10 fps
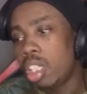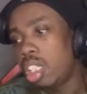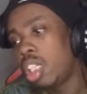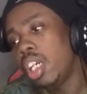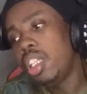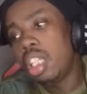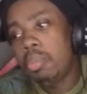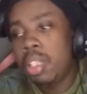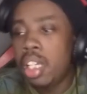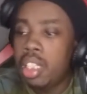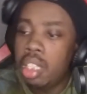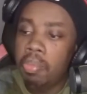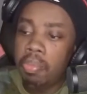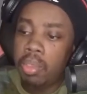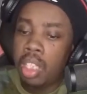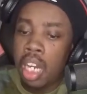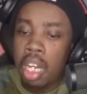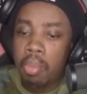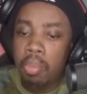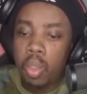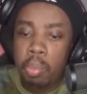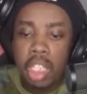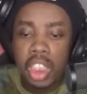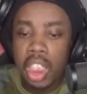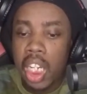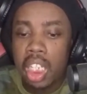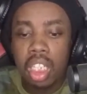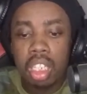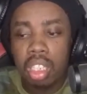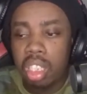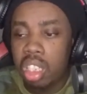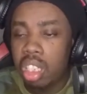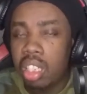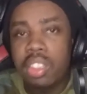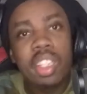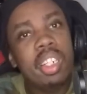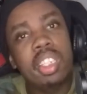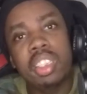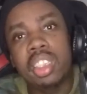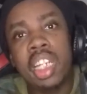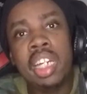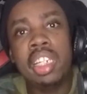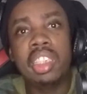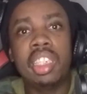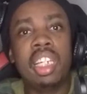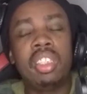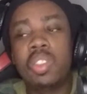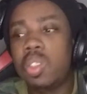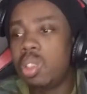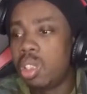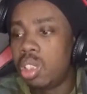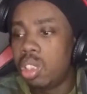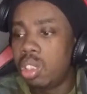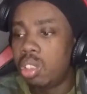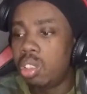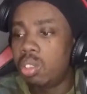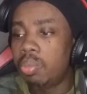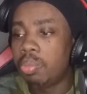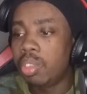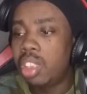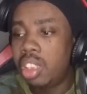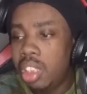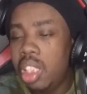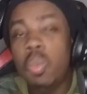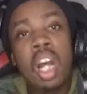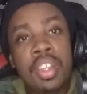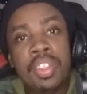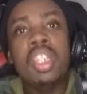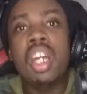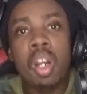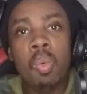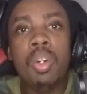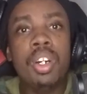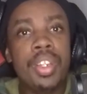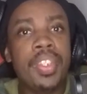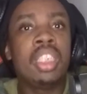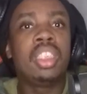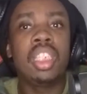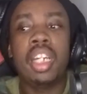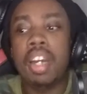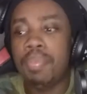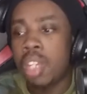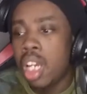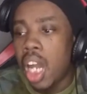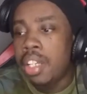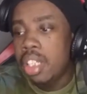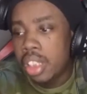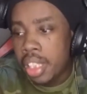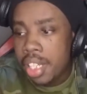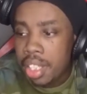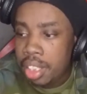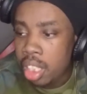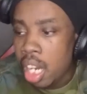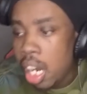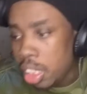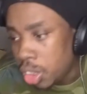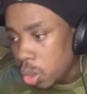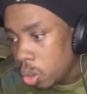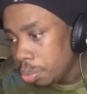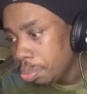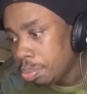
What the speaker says: get them to basically turn, you understand, to see what they are worth instead of, and there's another thing also.